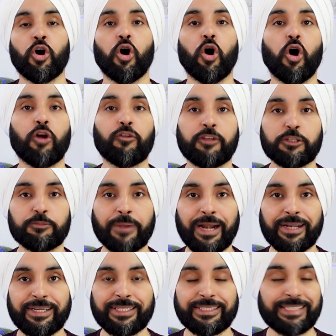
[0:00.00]
Always
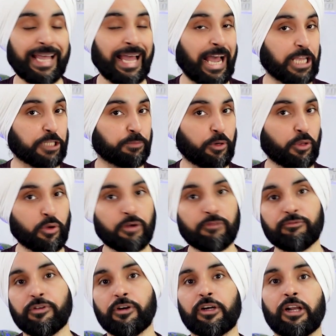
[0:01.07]
practice as per your
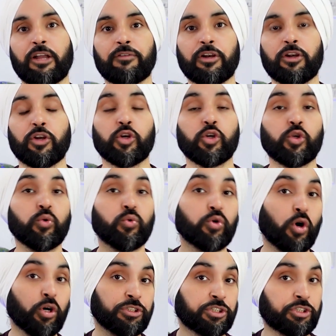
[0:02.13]
comfort level. Do
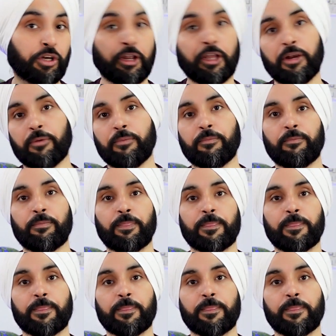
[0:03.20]
not strain.